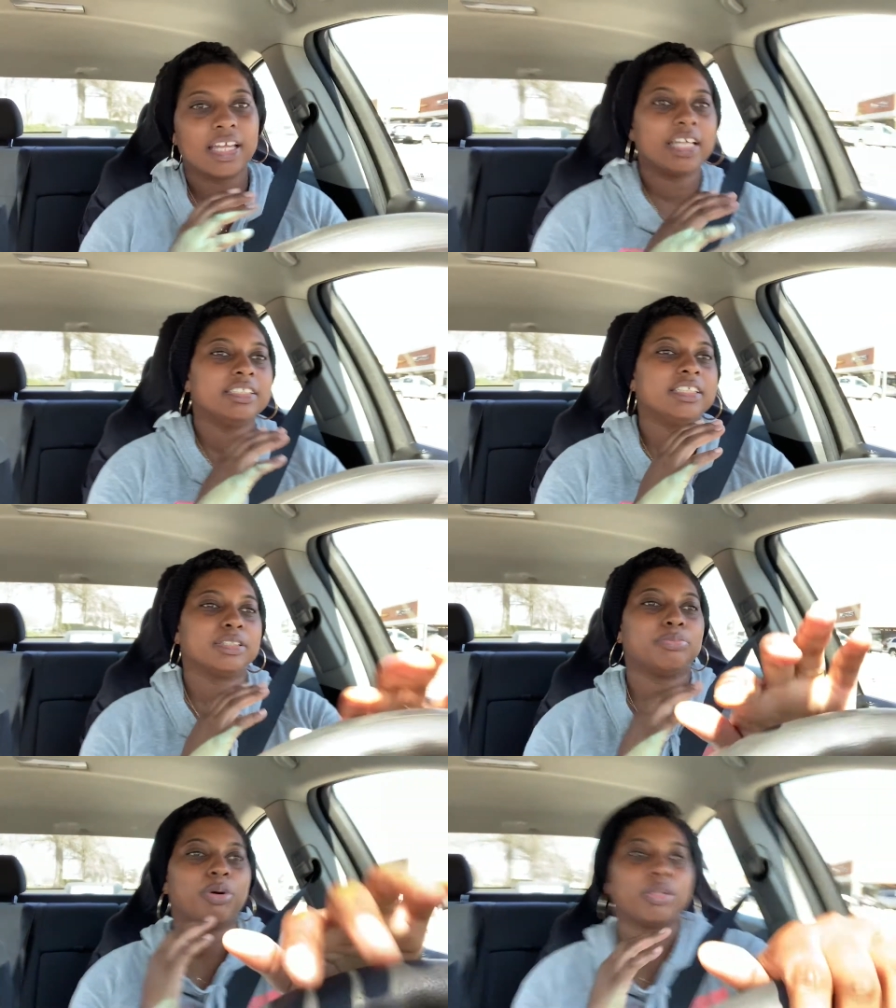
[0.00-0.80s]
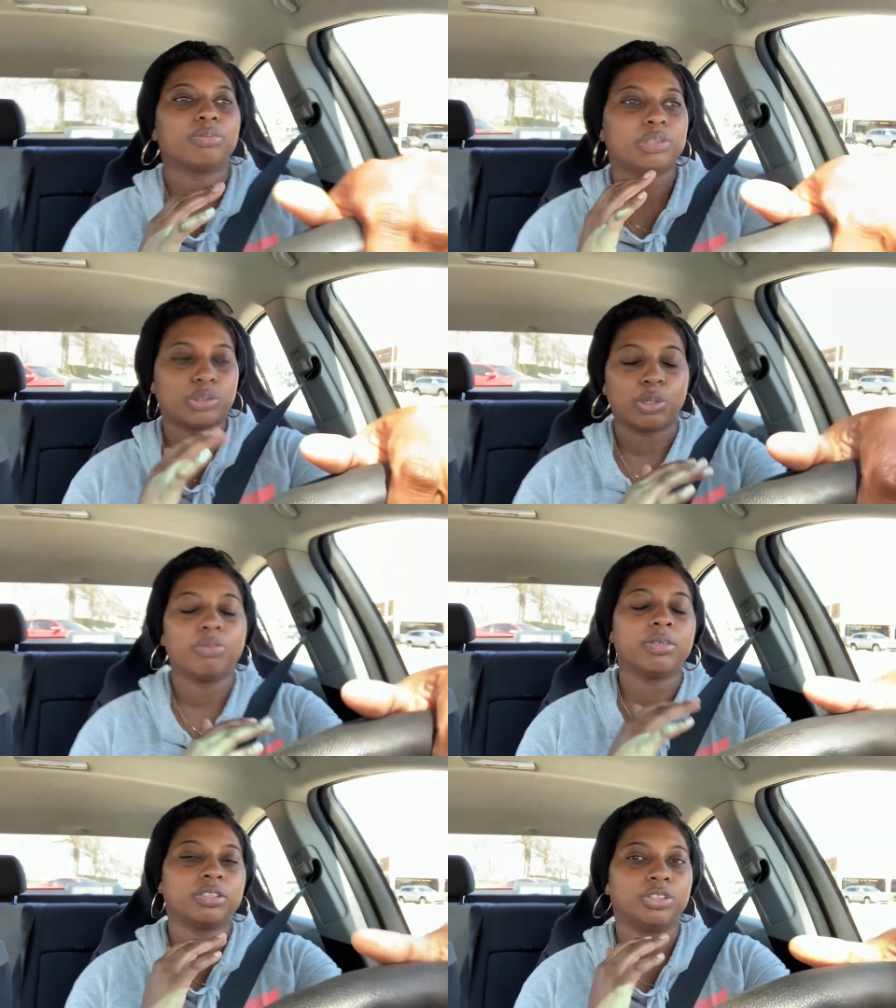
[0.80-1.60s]
it just brought them so
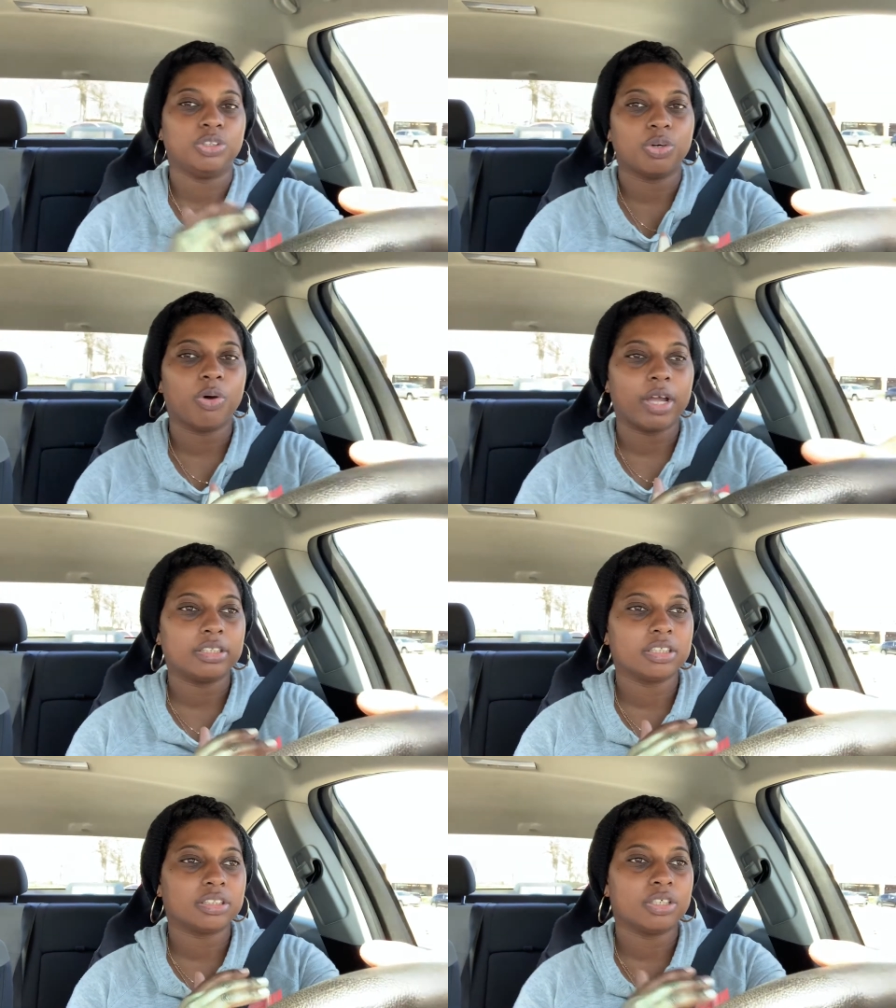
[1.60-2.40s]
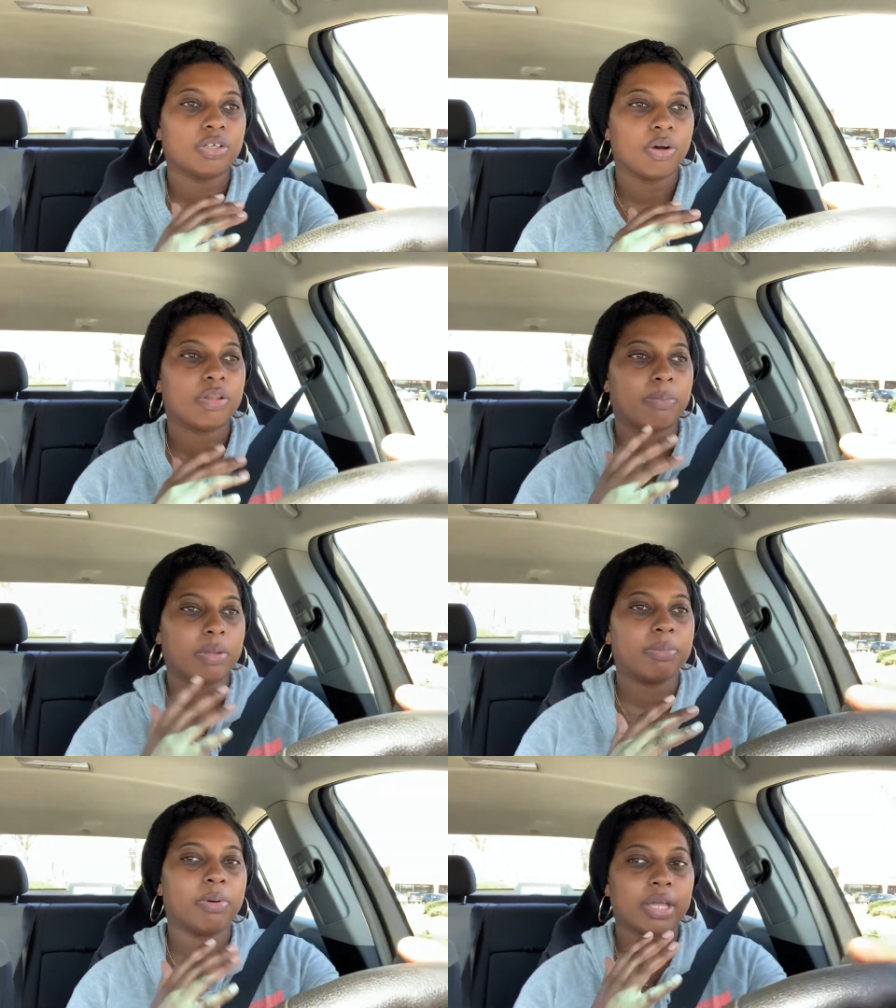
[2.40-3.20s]
much joy just to know that
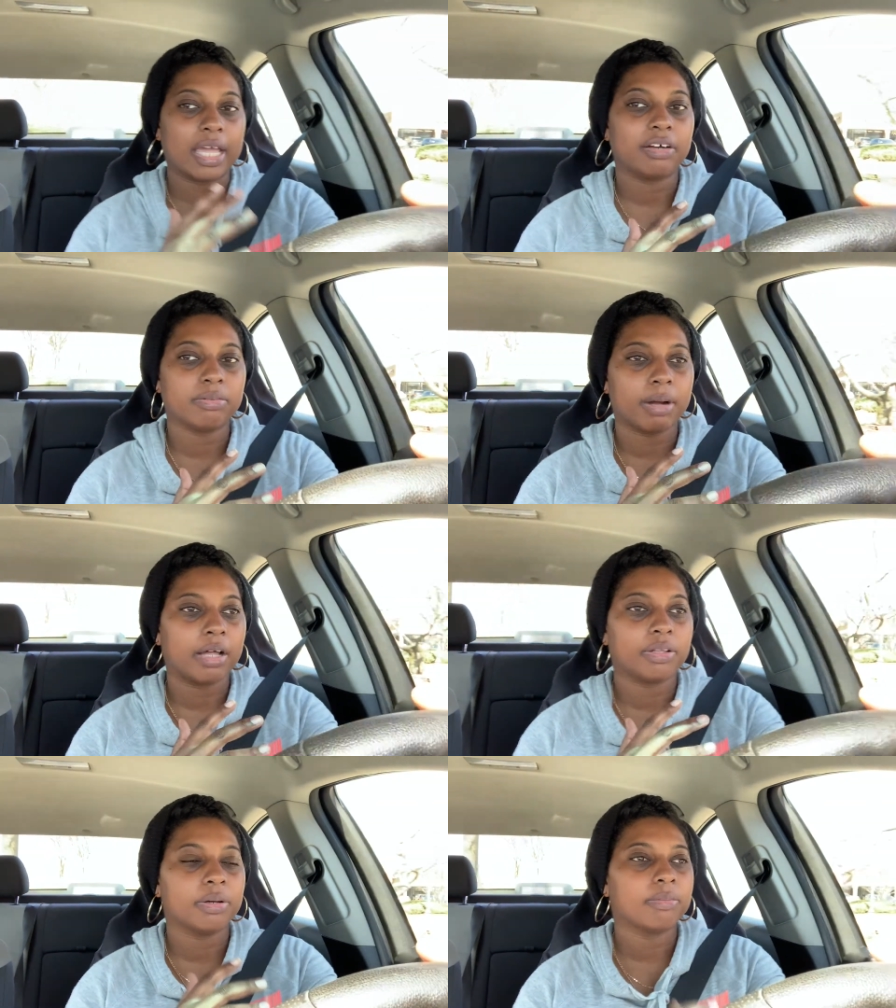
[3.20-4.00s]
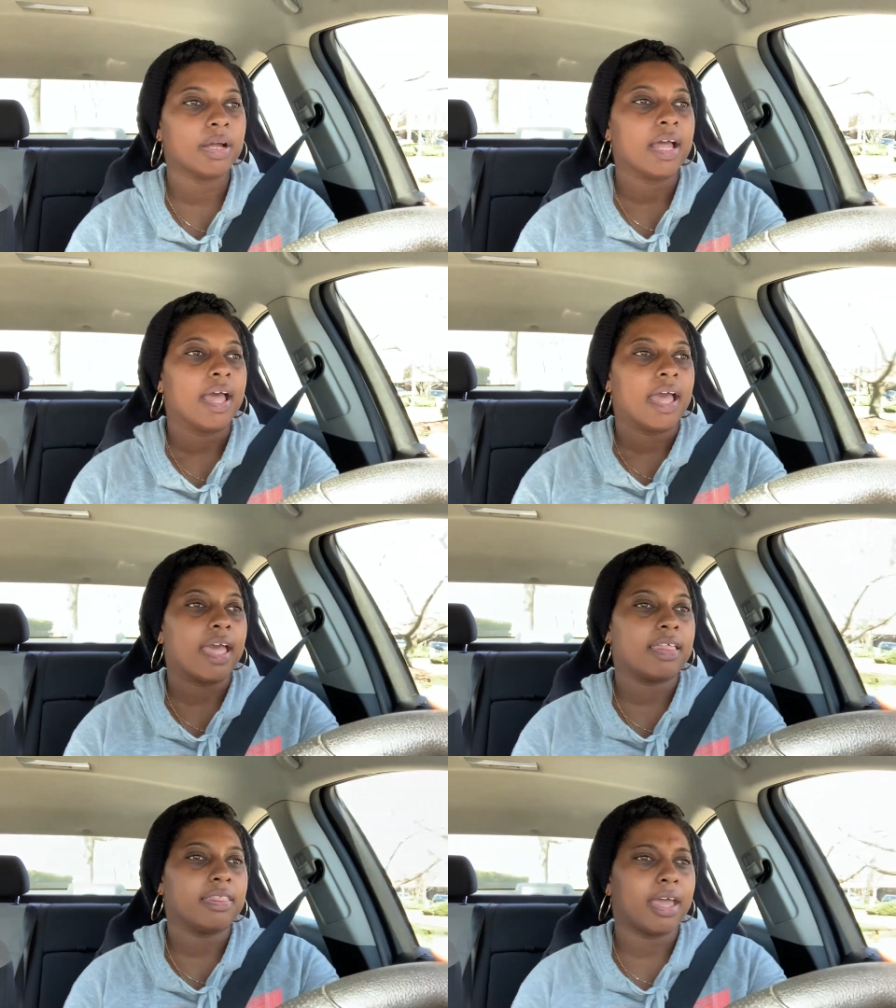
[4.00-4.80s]
people care about them
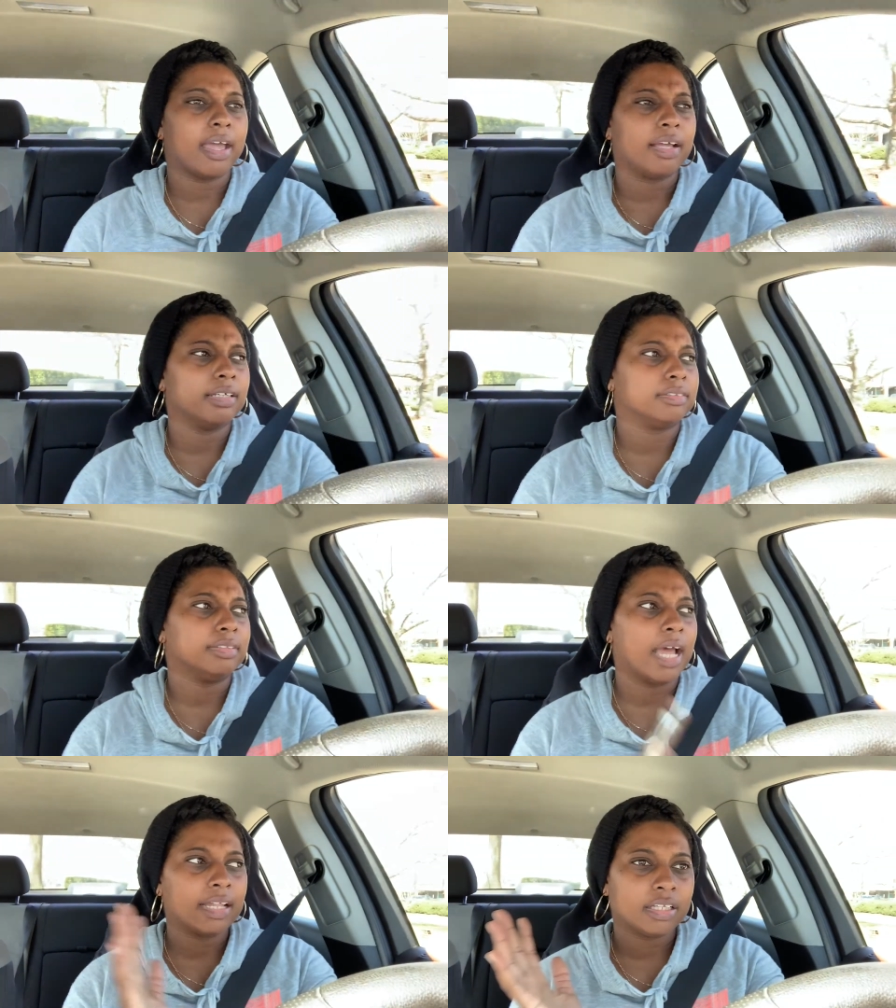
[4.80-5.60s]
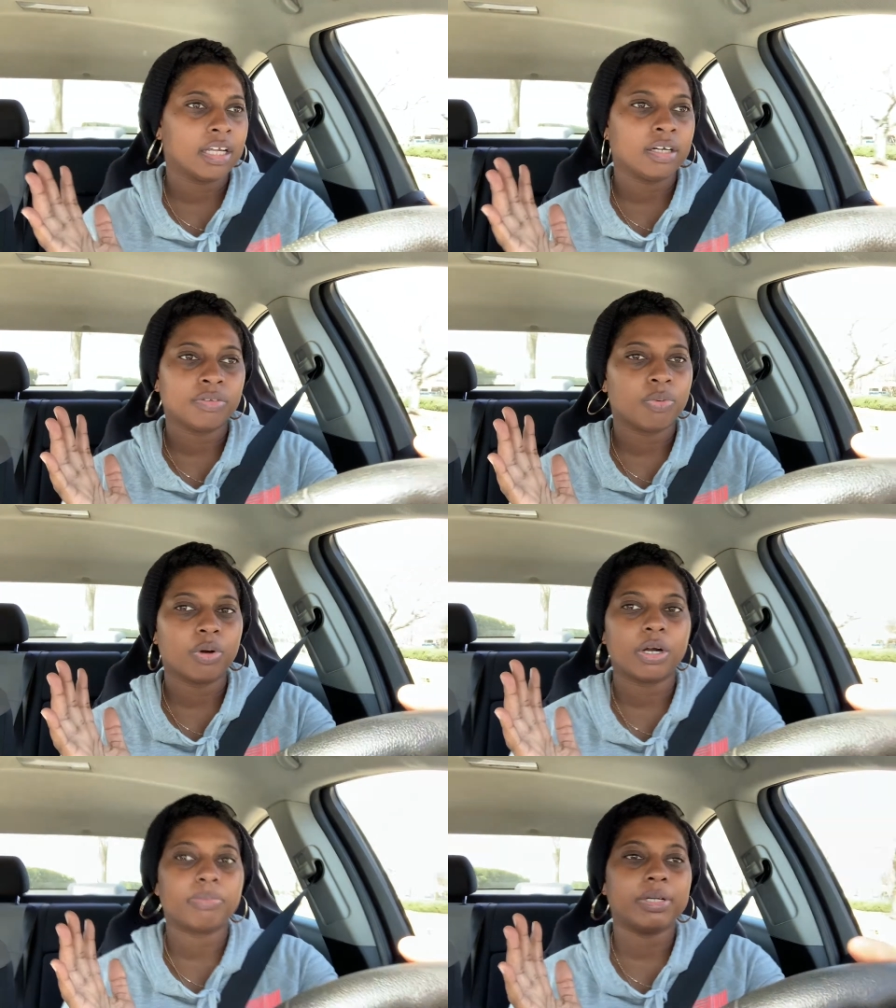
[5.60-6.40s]
and that it's not the end of the
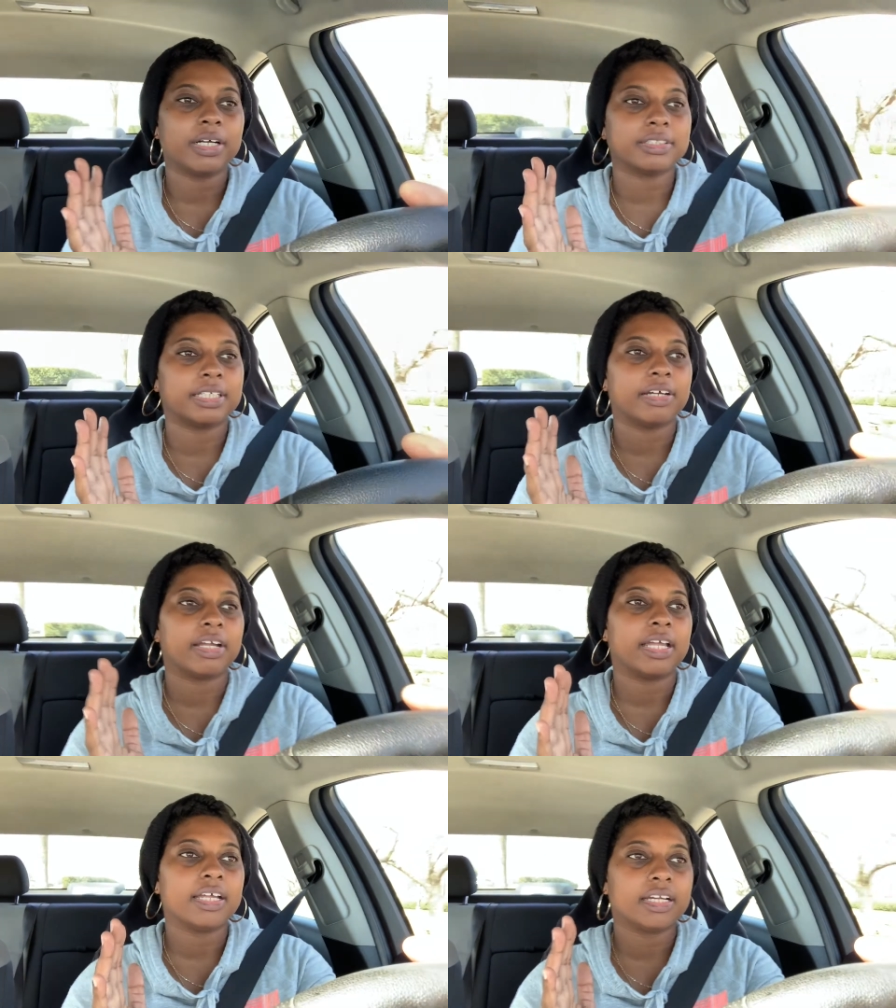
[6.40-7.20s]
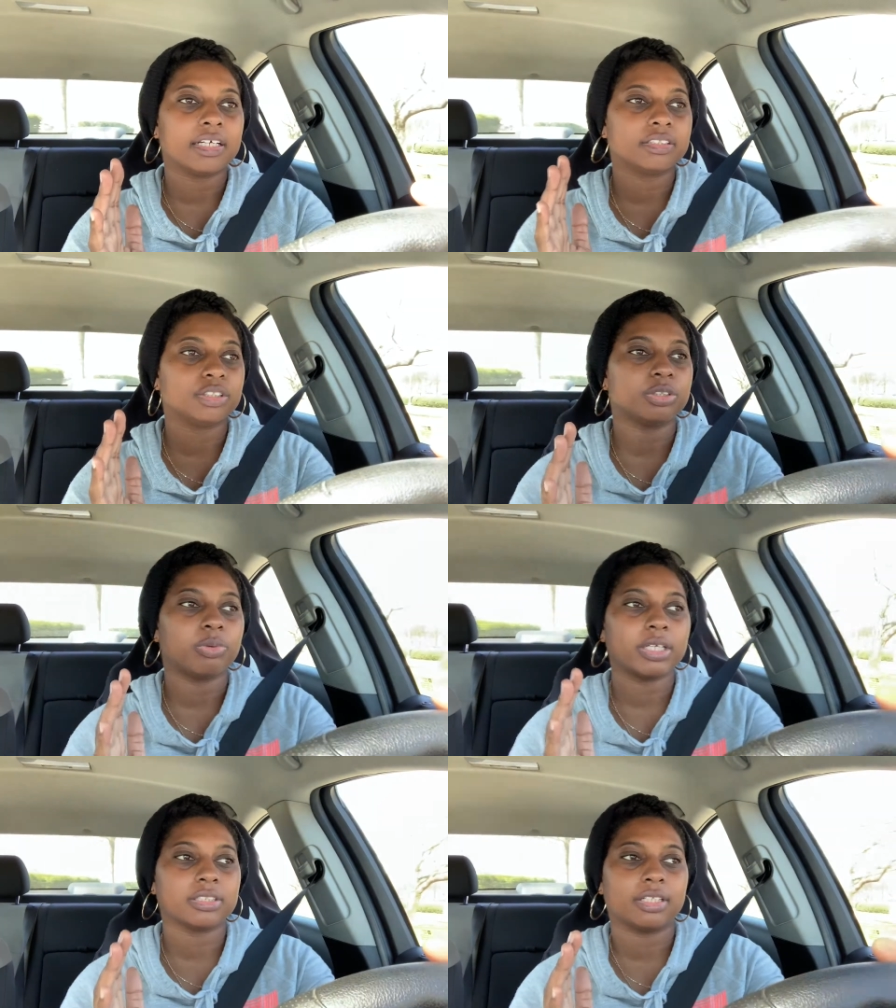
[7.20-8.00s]
world because they're in a
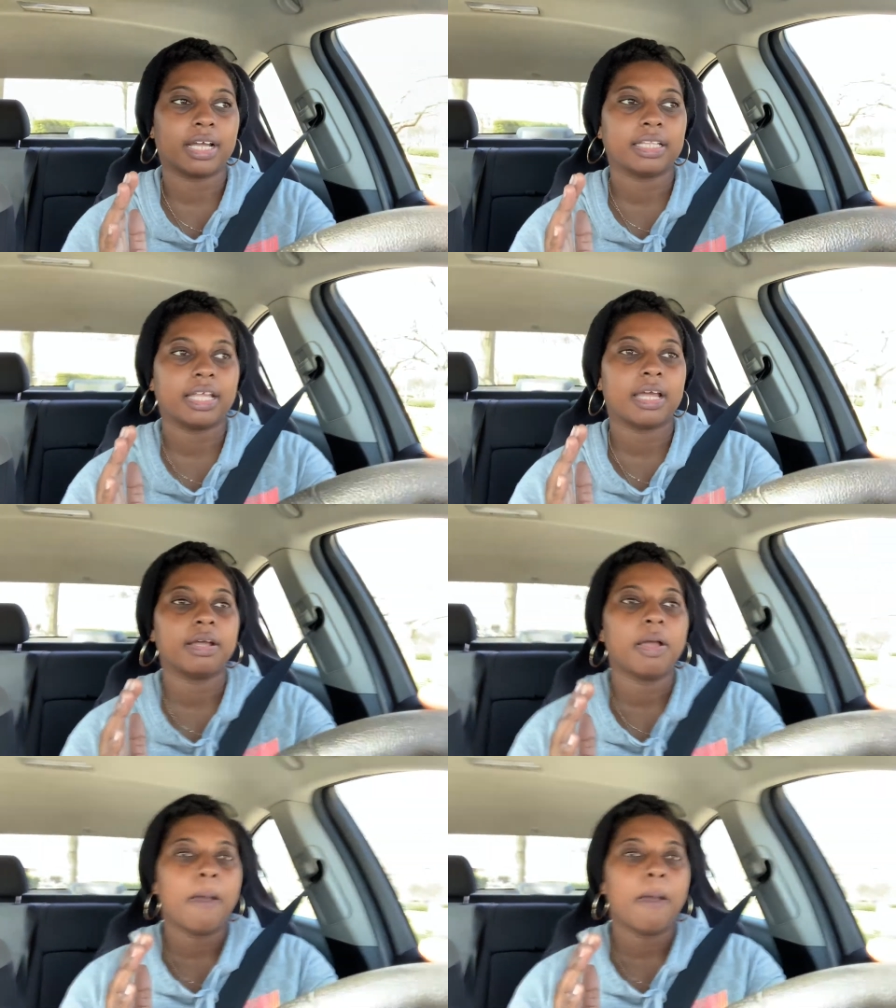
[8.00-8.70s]
situation like that,